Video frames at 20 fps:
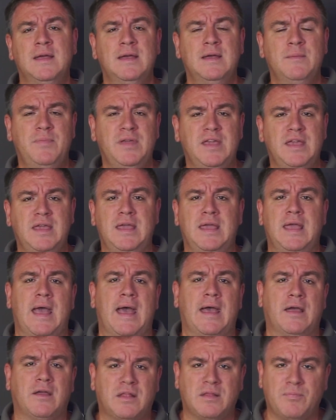
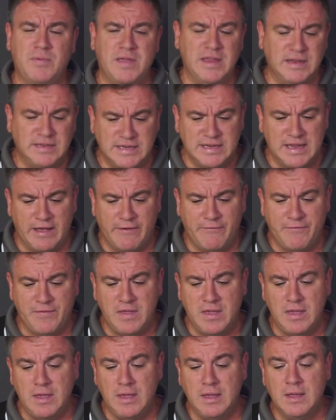PEX,
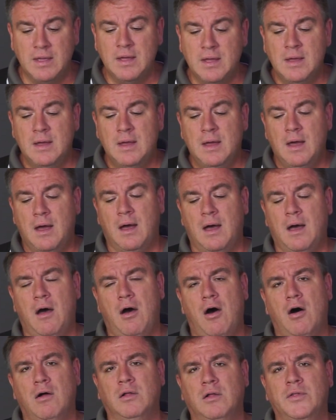PTFE.
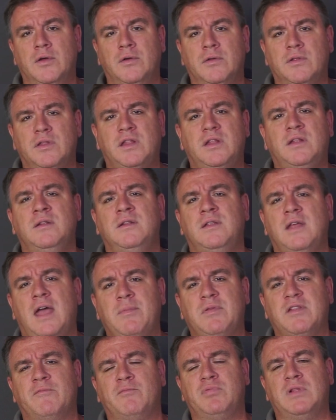All of those
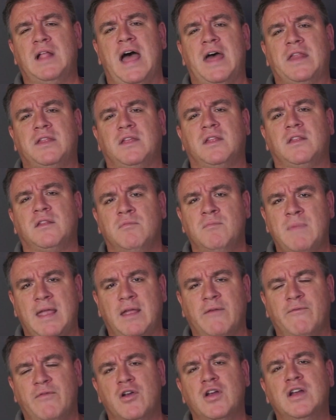types of plastics make
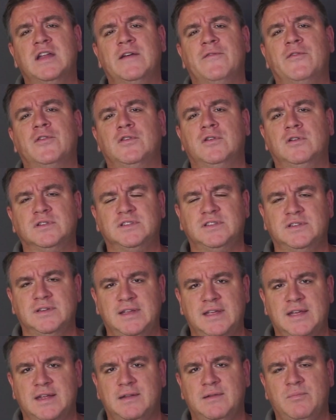it very difficult to
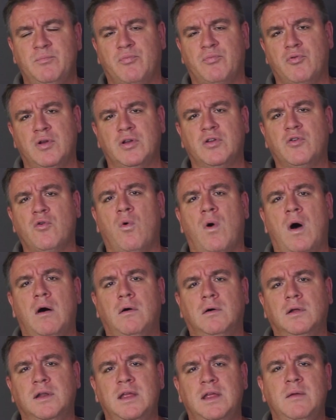get print
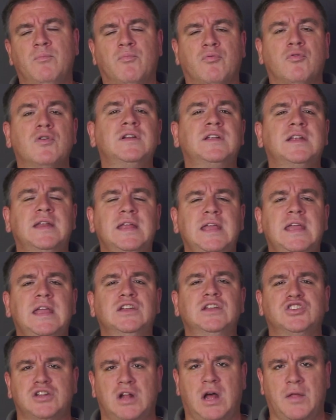quality, print
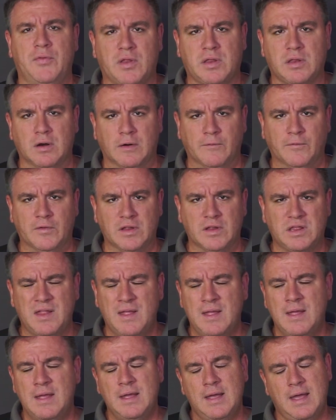adhesion on the surface,
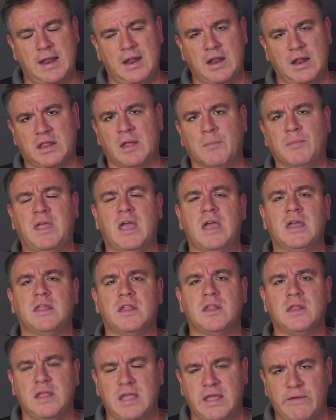and in some
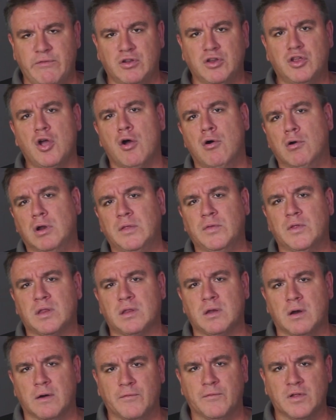cases even coating the
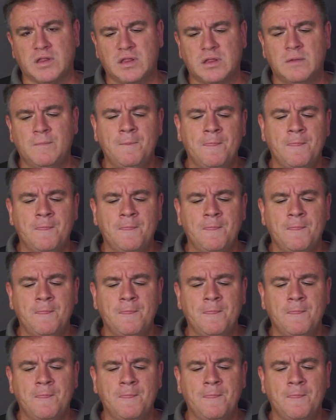surface.